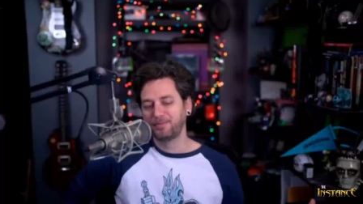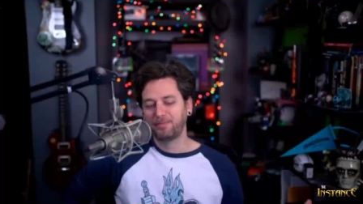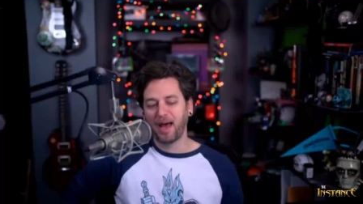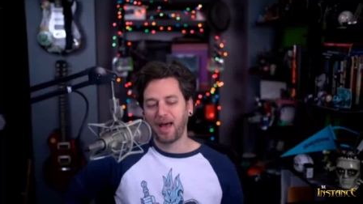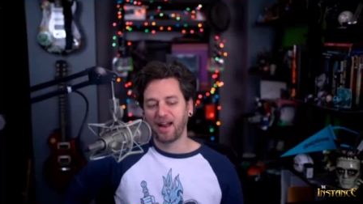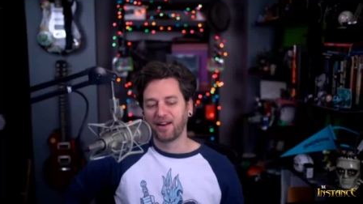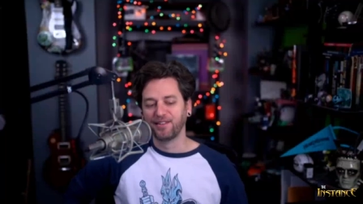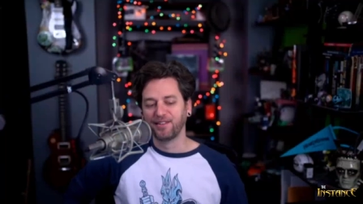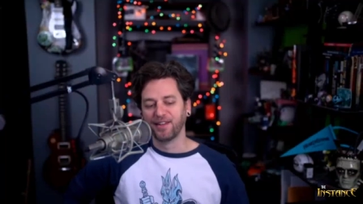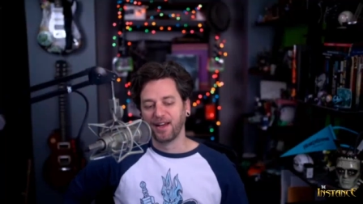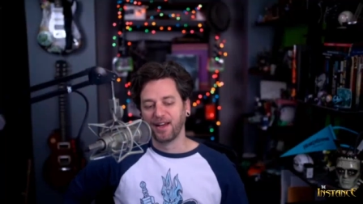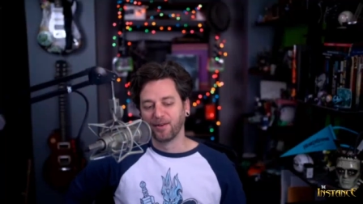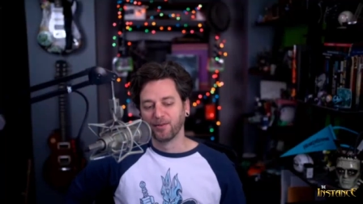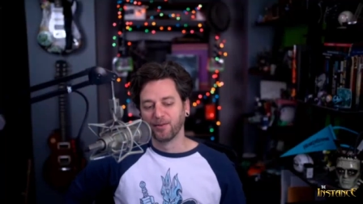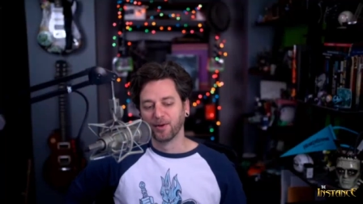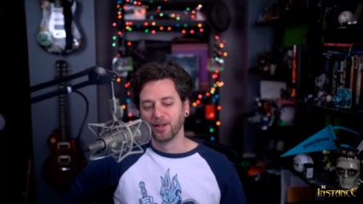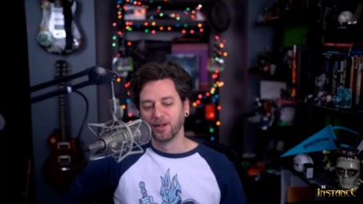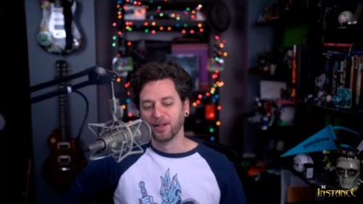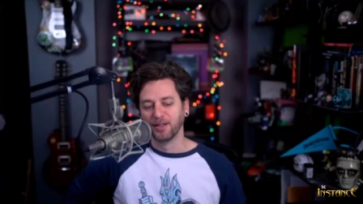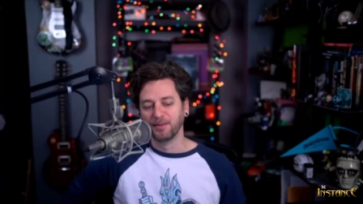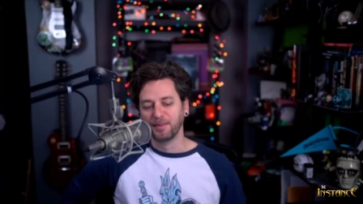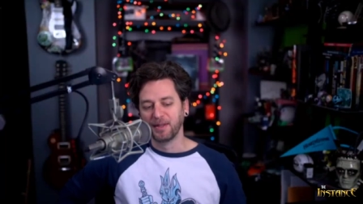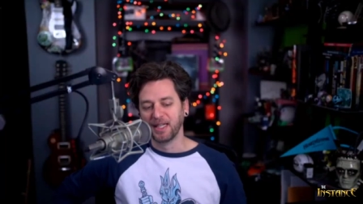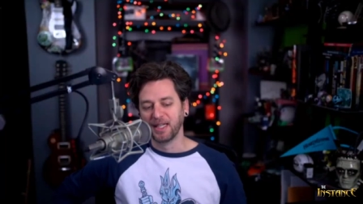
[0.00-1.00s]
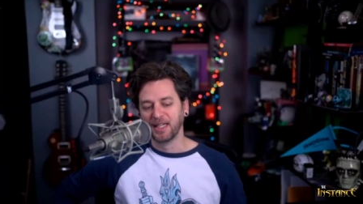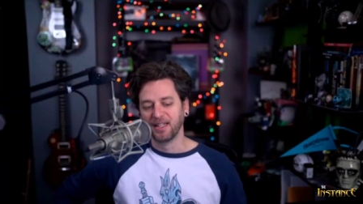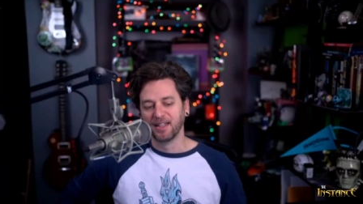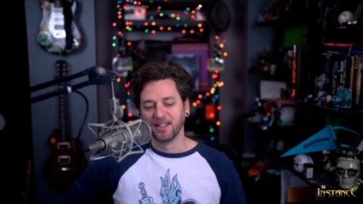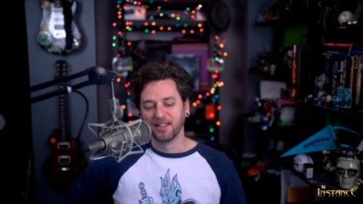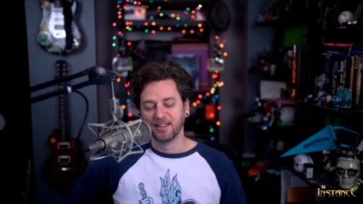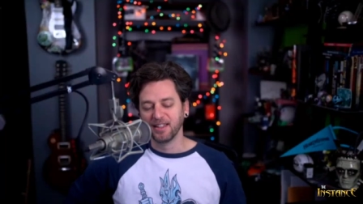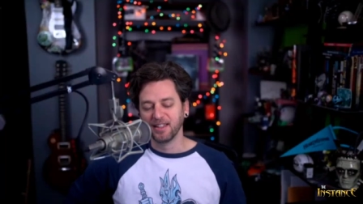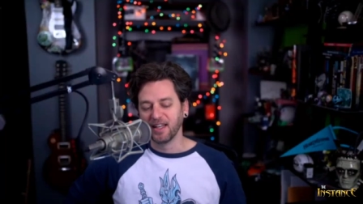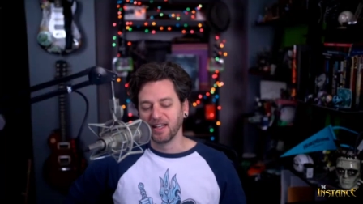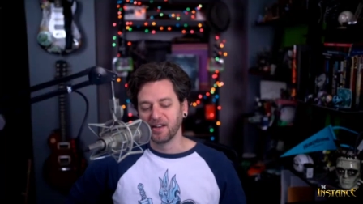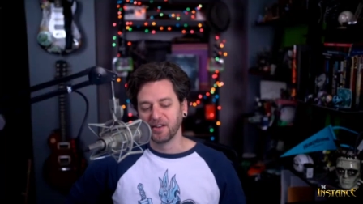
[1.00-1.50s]
Battle.net really mean
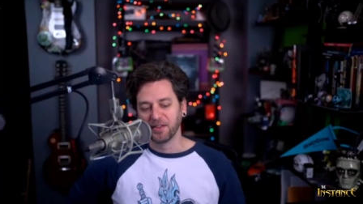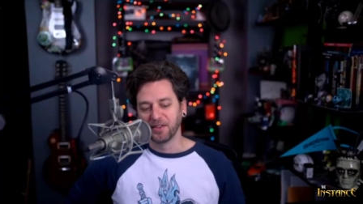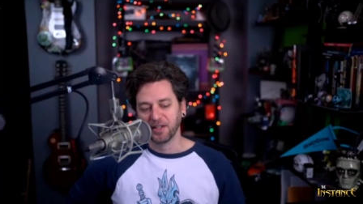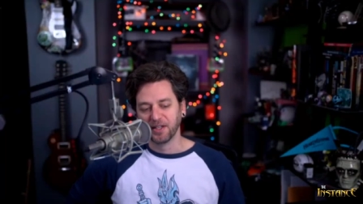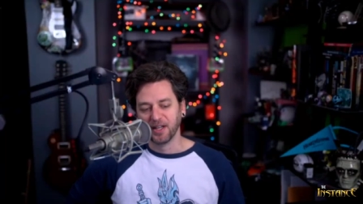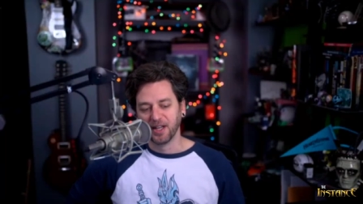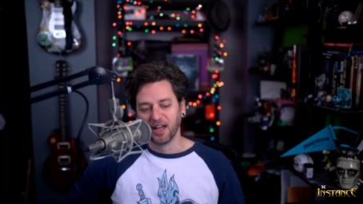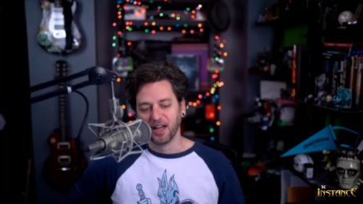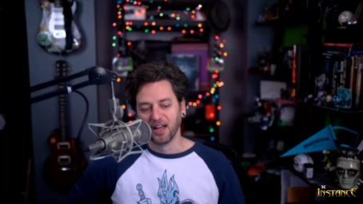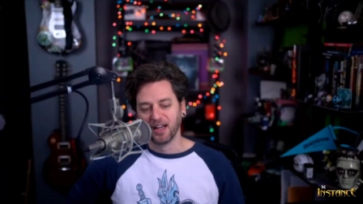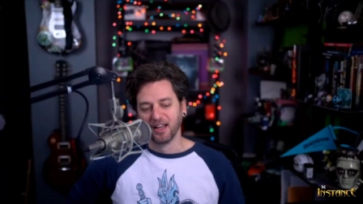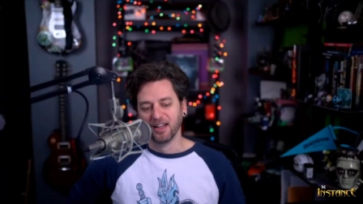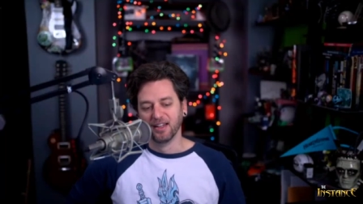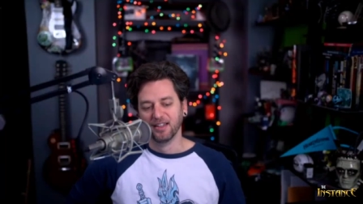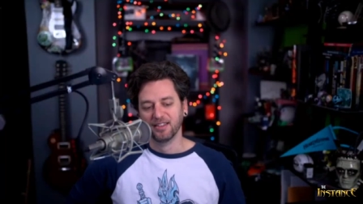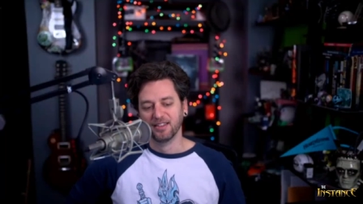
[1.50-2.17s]
at the end of the day?